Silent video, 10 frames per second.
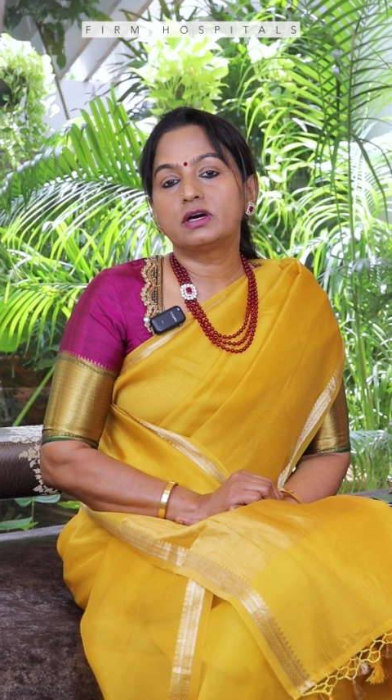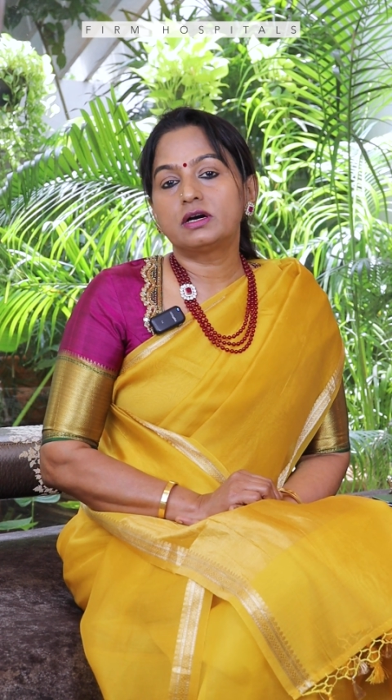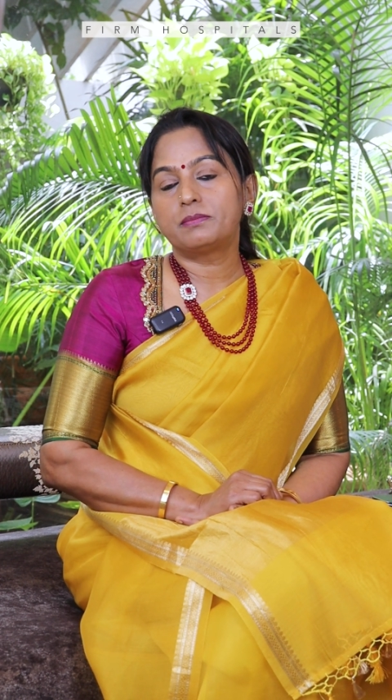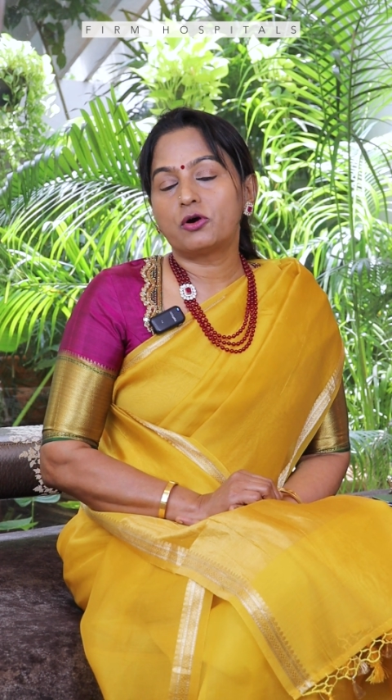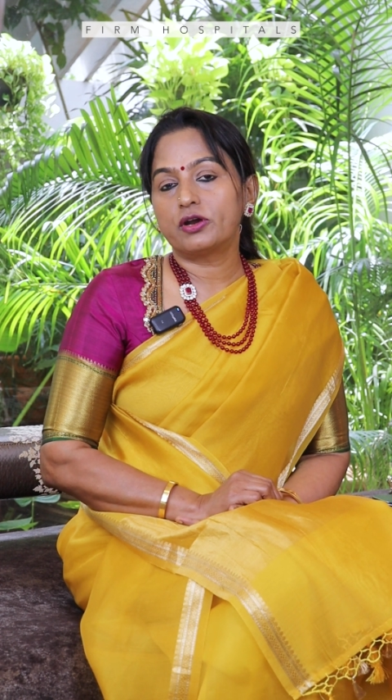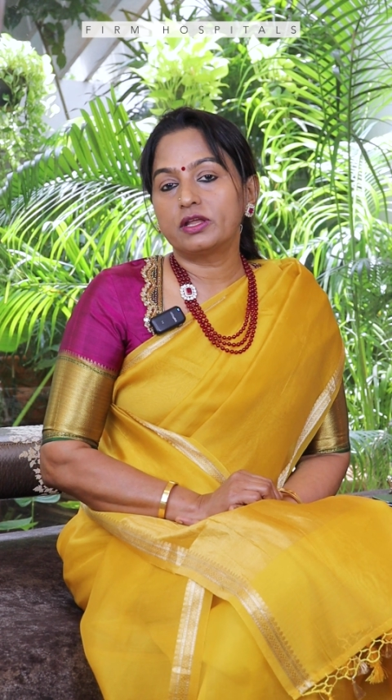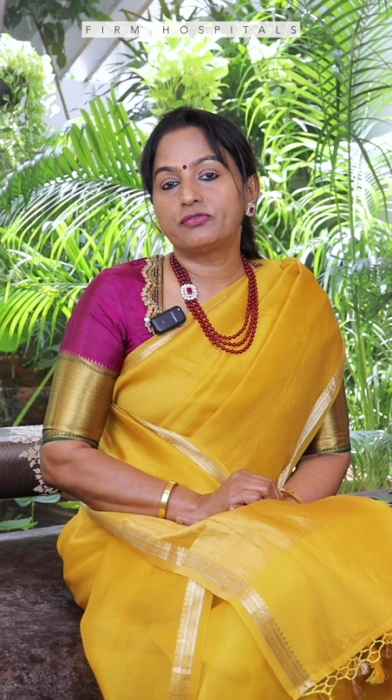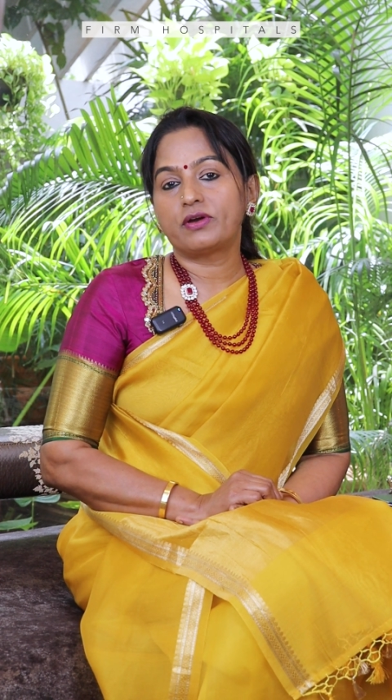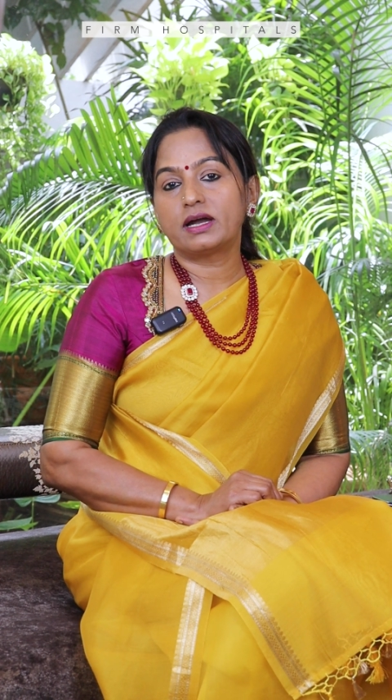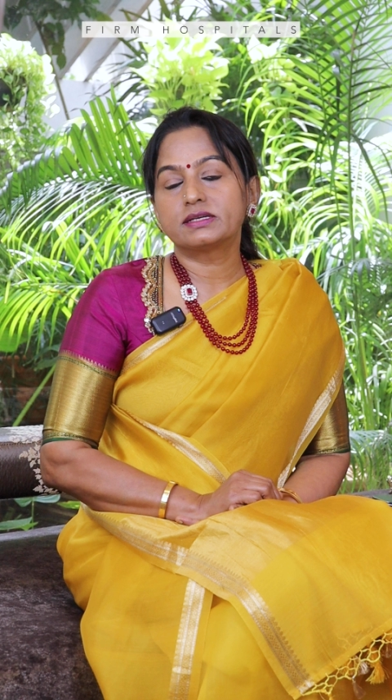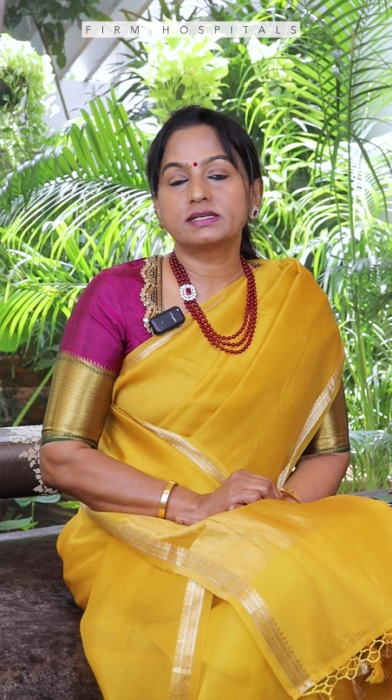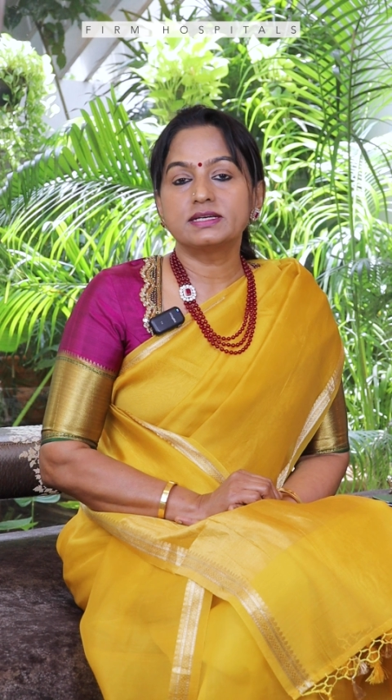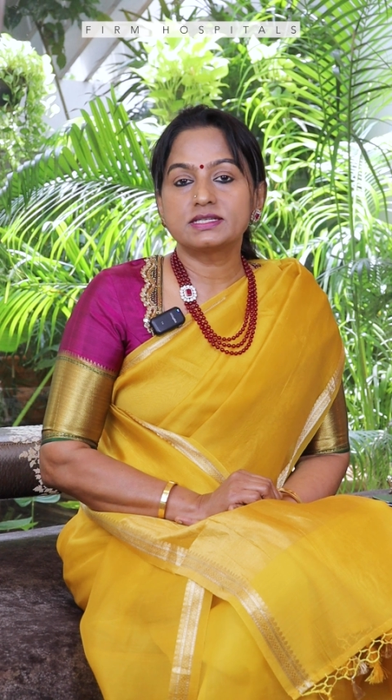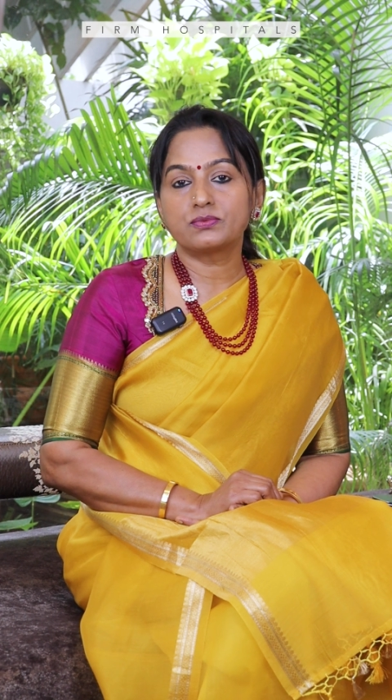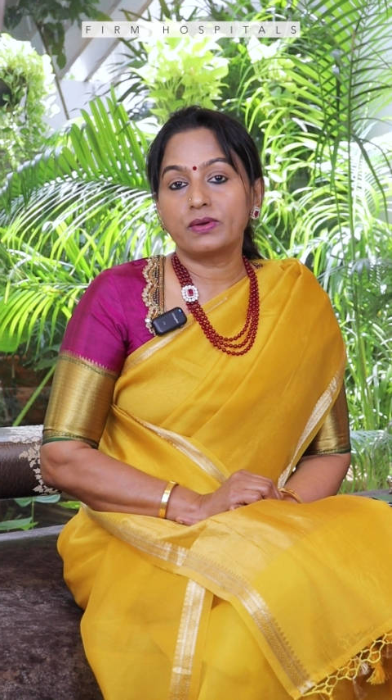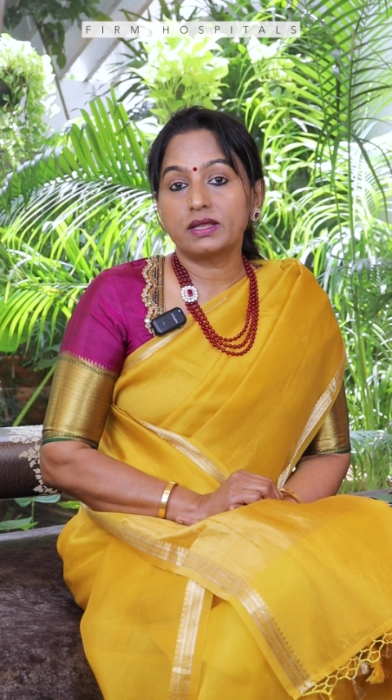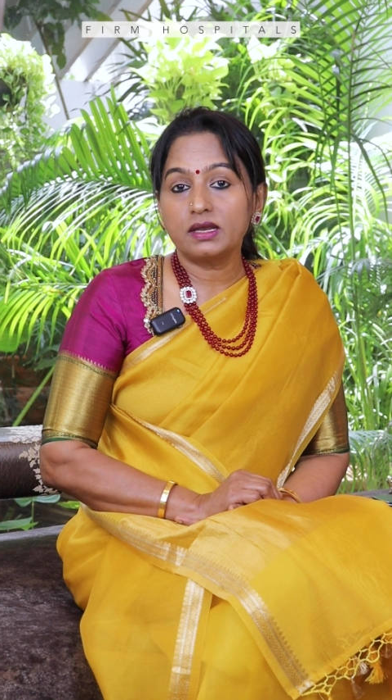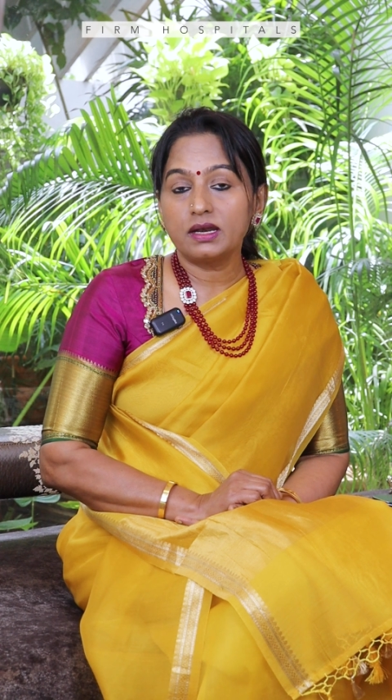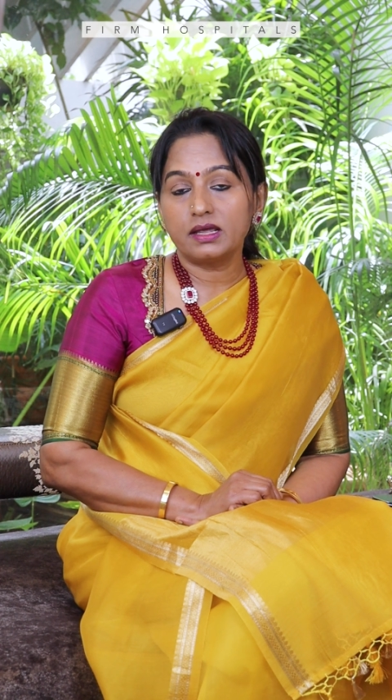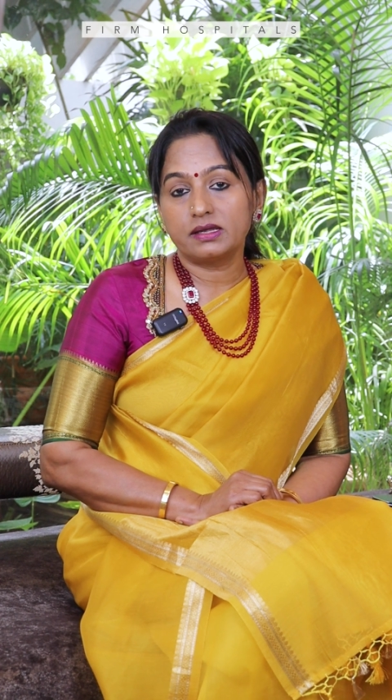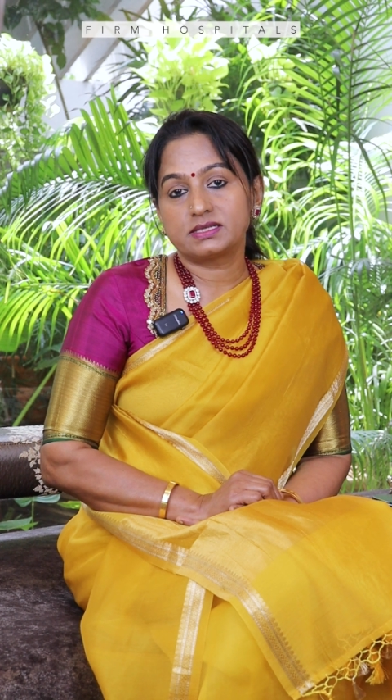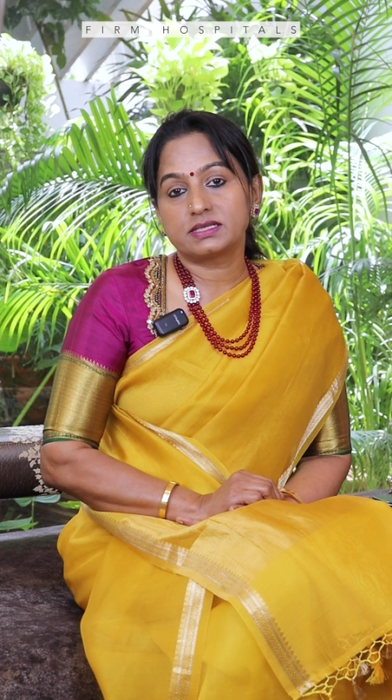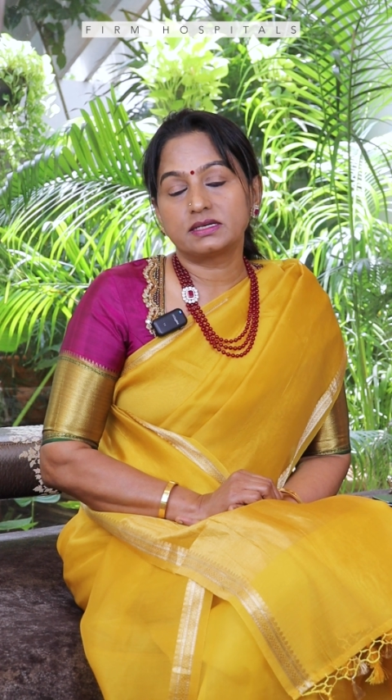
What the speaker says: her body fat is very less,